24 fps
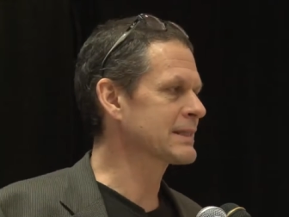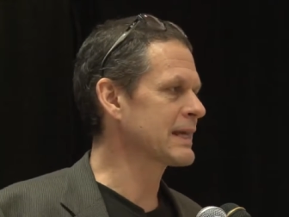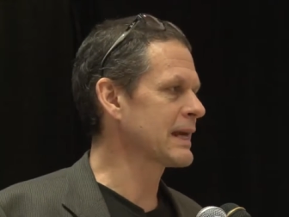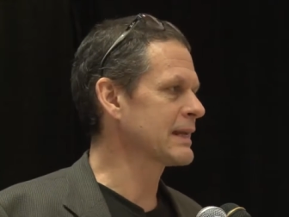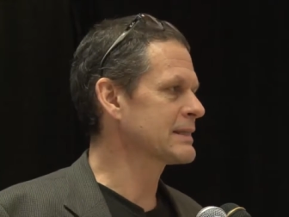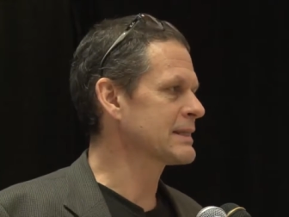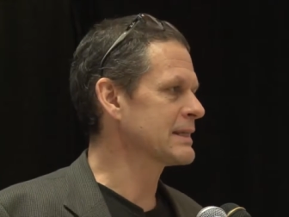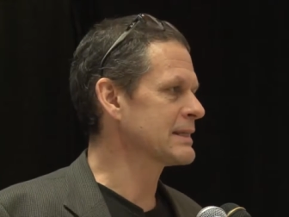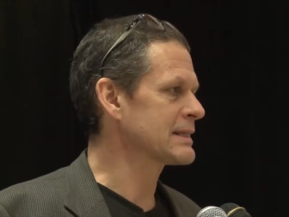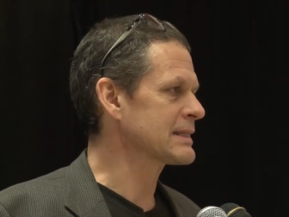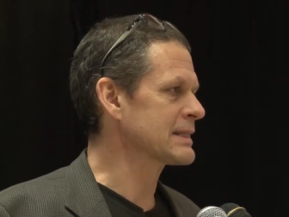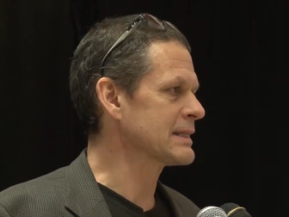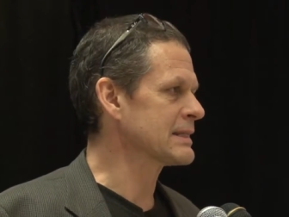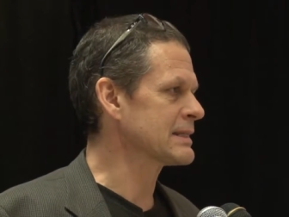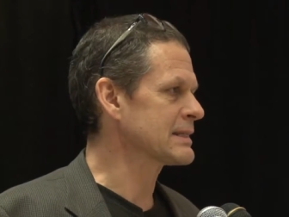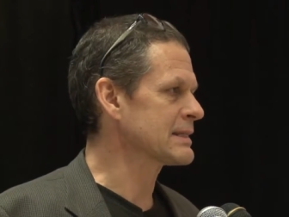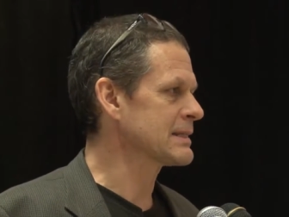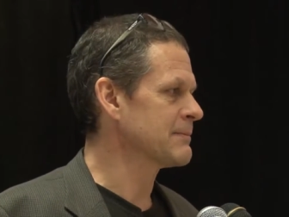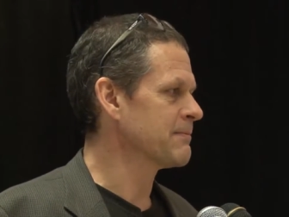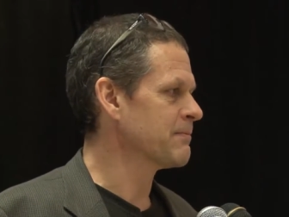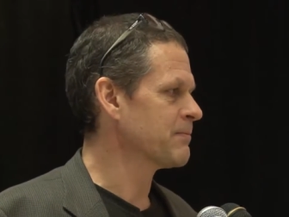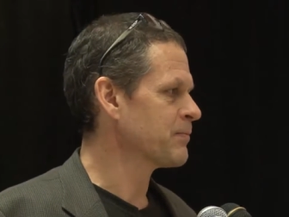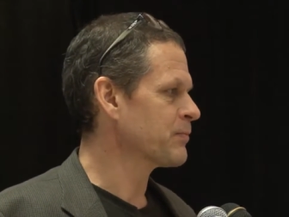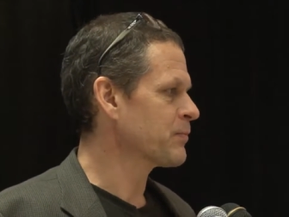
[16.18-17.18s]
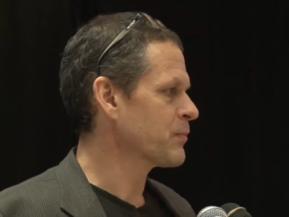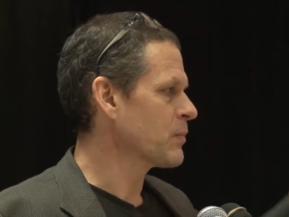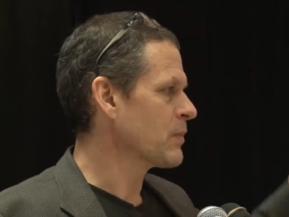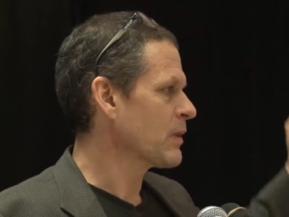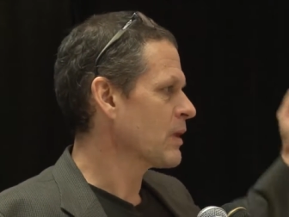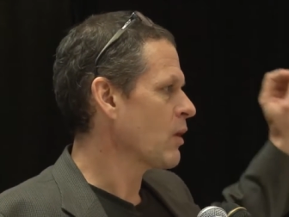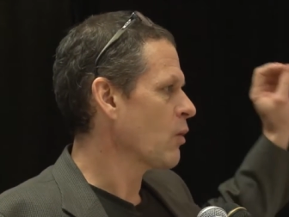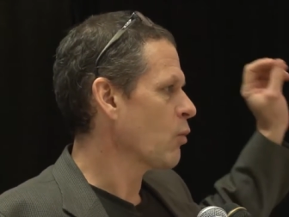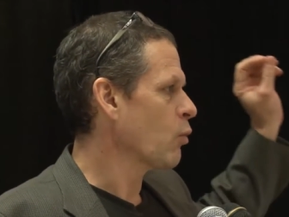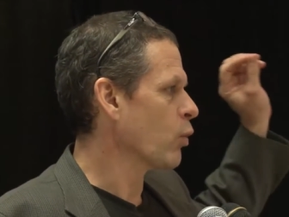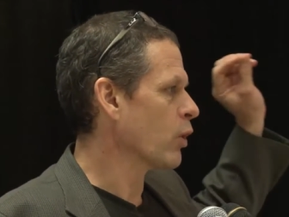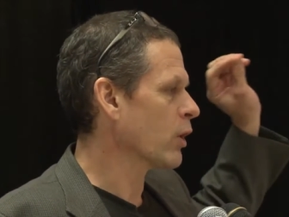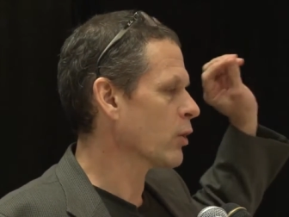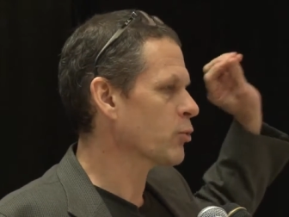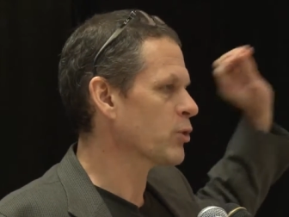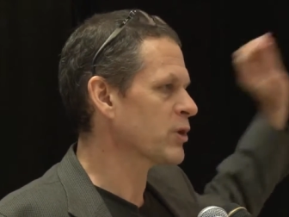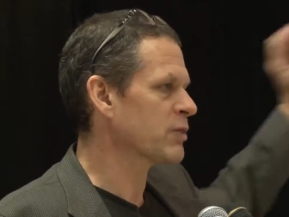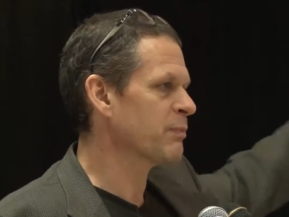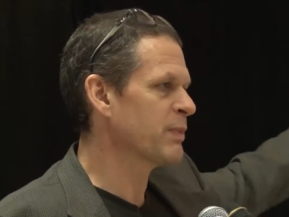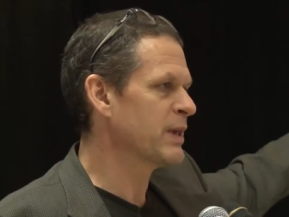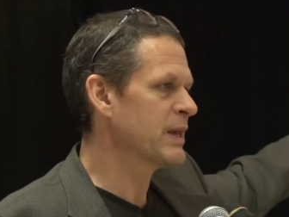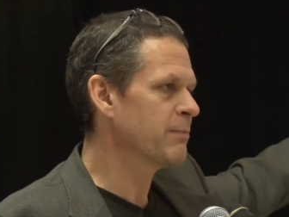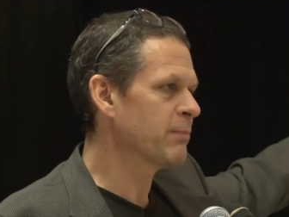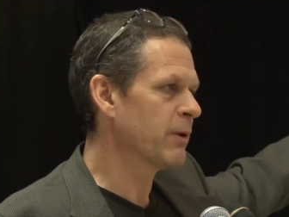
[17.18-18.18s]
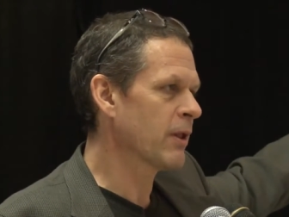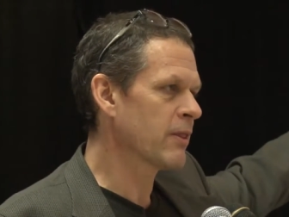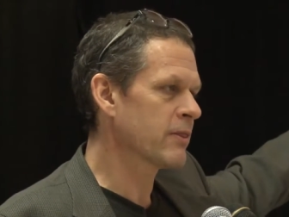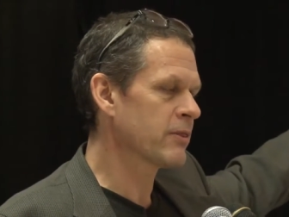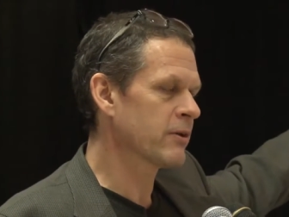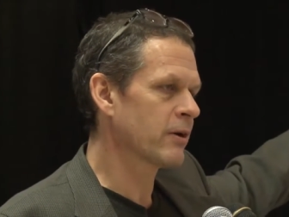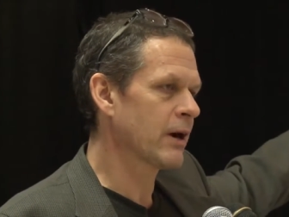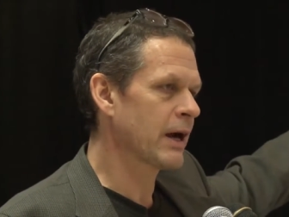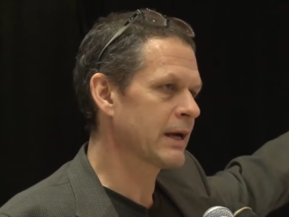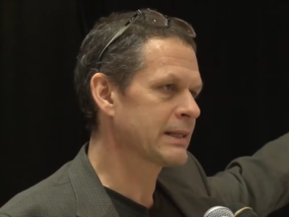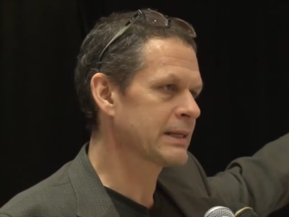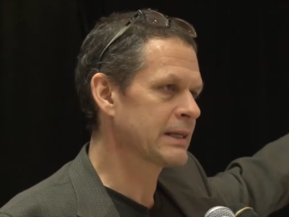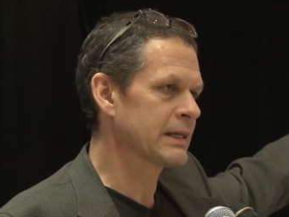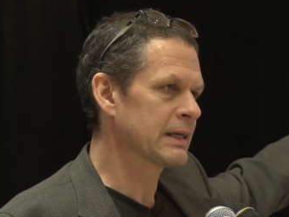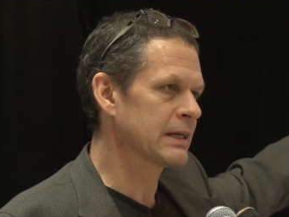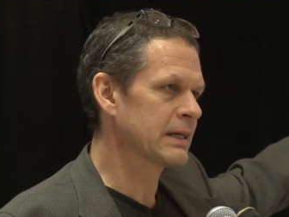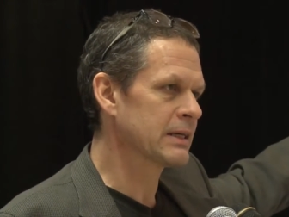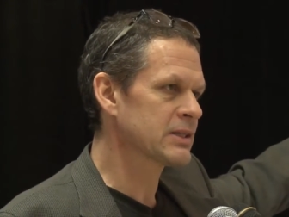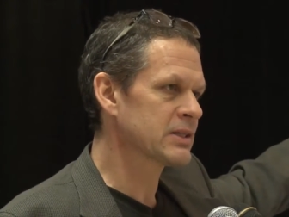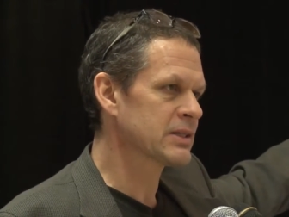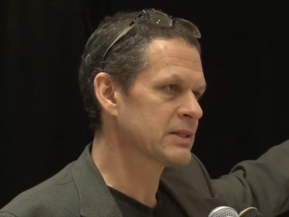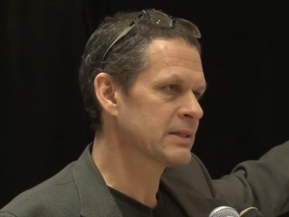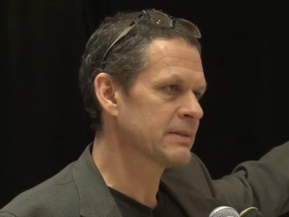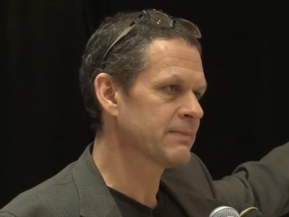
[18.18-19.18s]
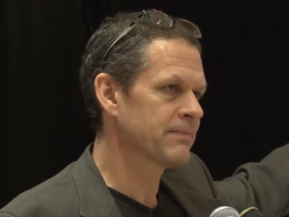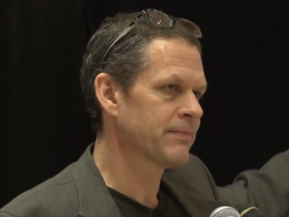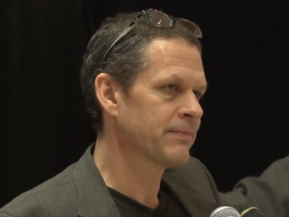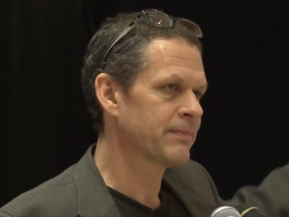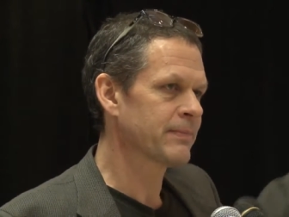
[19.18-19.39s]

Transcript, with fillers: sentences, work with people and their ideas,